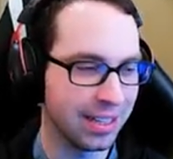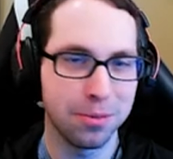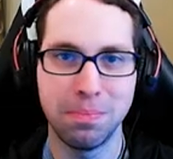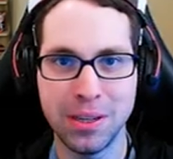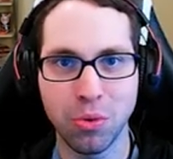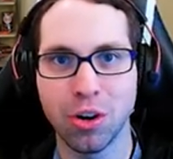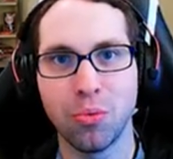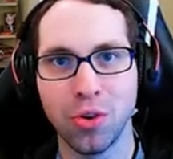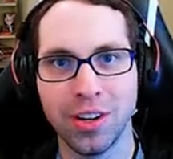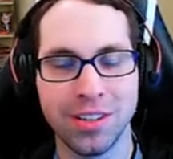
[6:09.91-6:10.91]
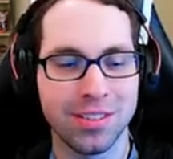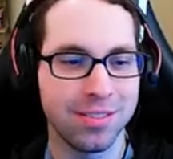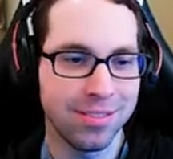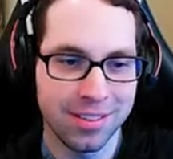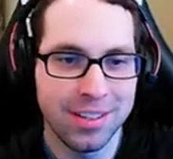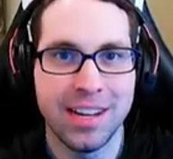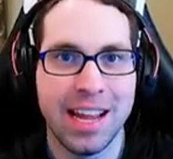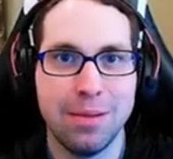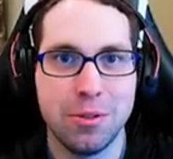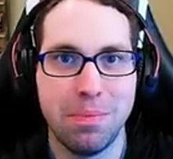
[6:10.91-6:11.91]
It's B101, is the
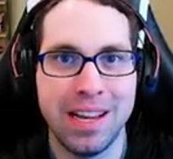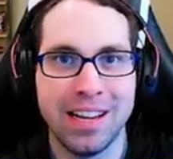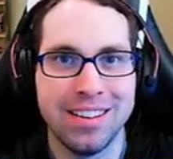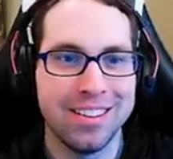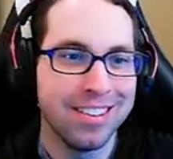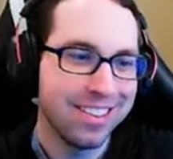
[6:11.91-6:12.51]
name's Ben.